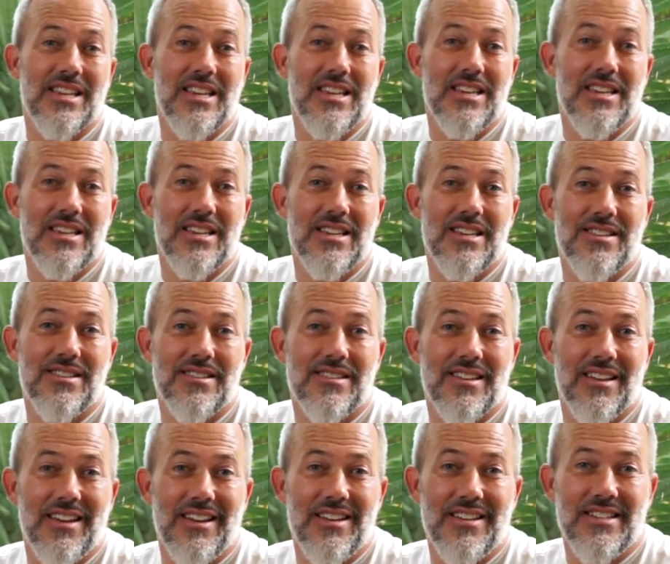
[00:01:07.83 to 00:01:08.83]

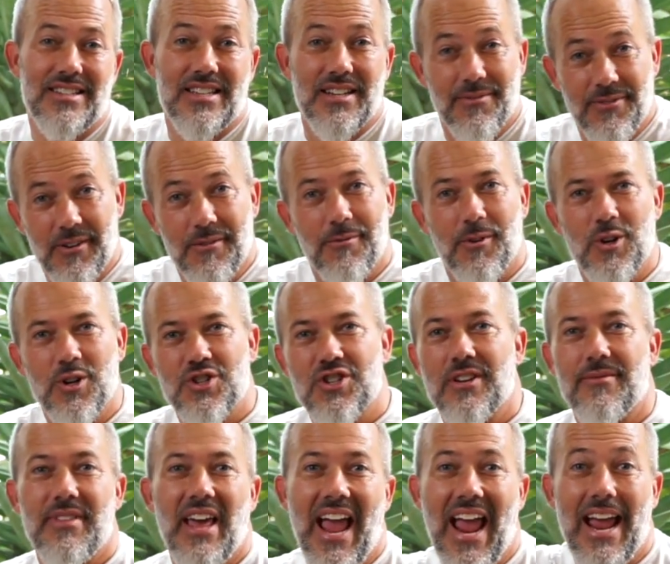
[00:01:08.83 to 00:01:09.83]
is a different version
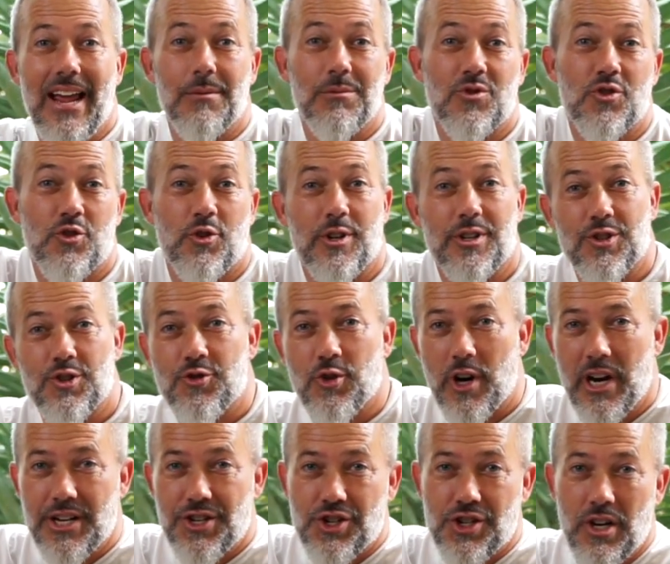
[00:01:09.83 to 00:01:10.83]
of the hamstring
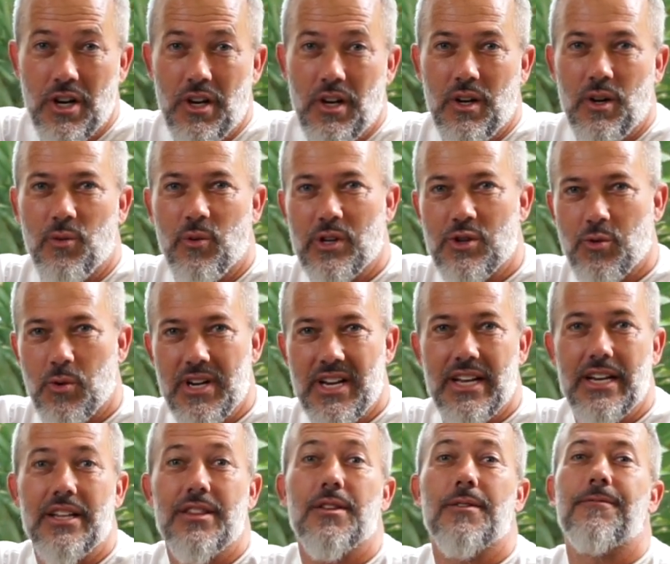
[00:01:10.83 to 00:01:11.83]
stretch, which we
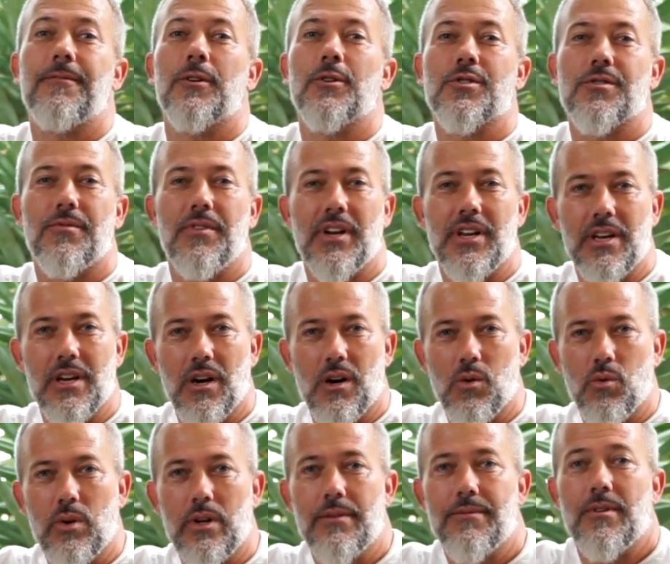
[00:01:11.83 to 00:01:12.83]
did in the first video.
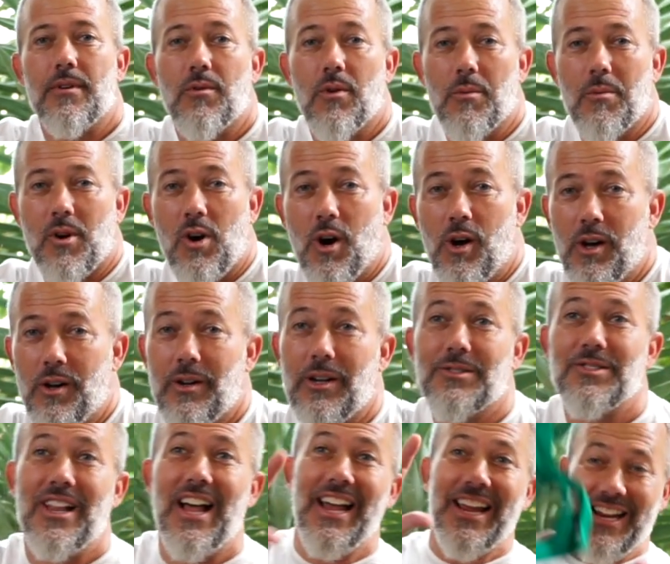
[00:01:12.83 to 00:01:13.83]
And if you recall, I
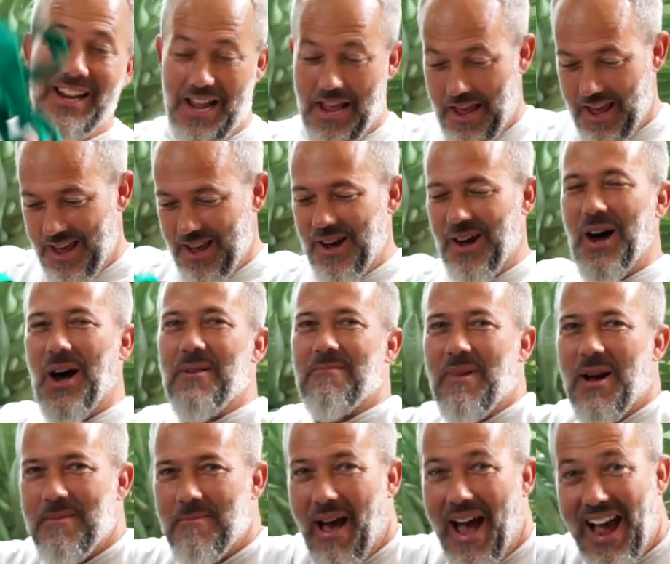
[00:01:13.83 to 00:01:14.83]
was lying on
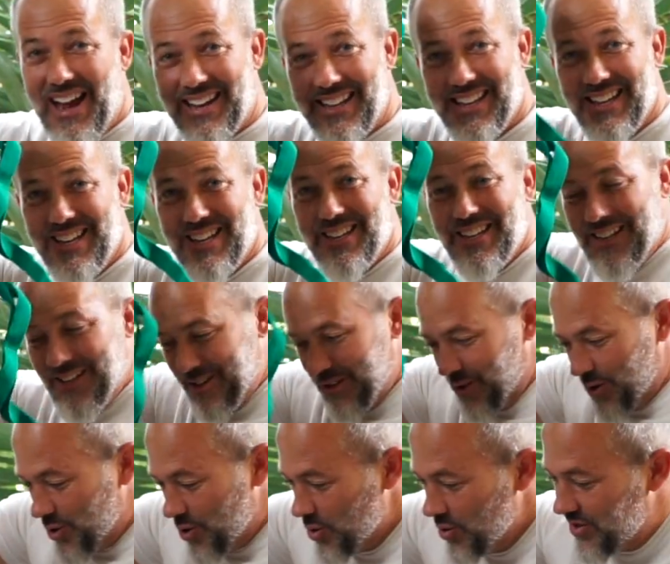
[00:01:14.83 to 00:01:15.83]
my back
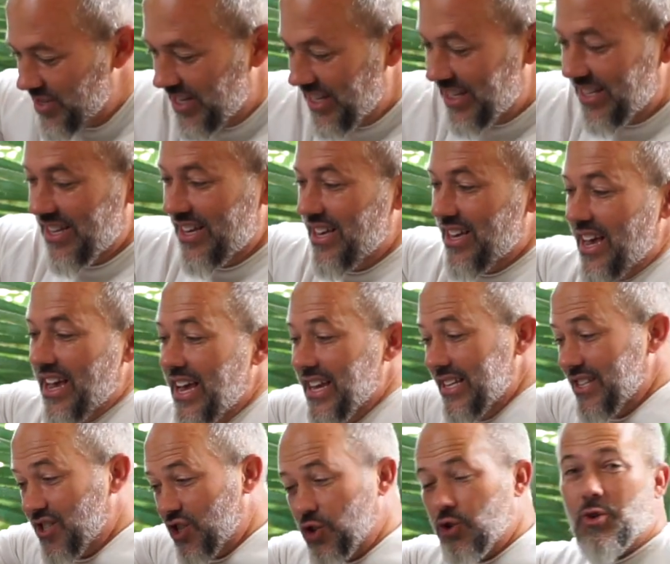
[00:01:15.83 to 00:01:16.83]
using a
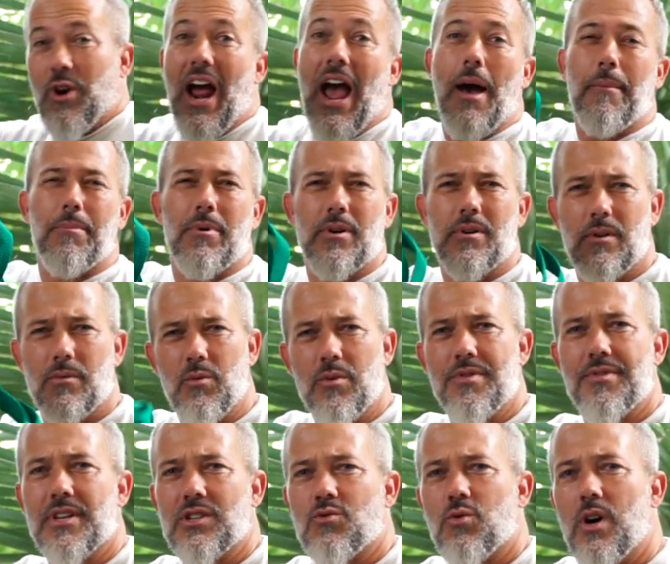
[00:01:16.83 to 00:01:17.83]
strap.
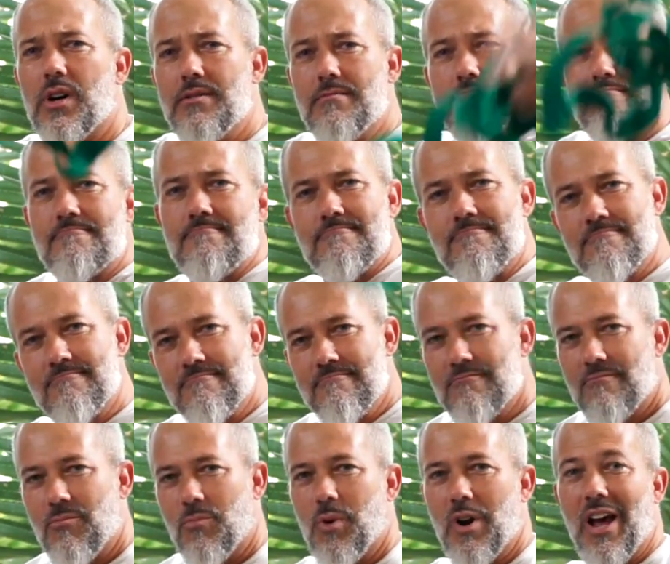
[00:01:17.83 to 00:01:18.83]
With this one,
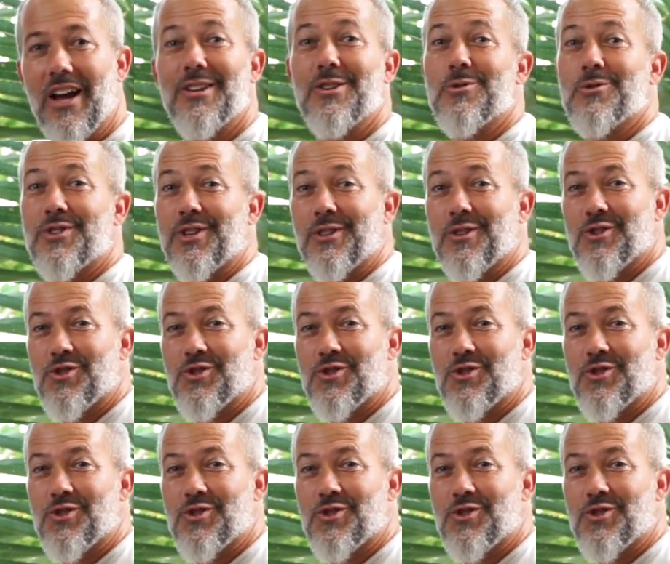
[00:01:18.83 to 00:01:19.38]
we're not using the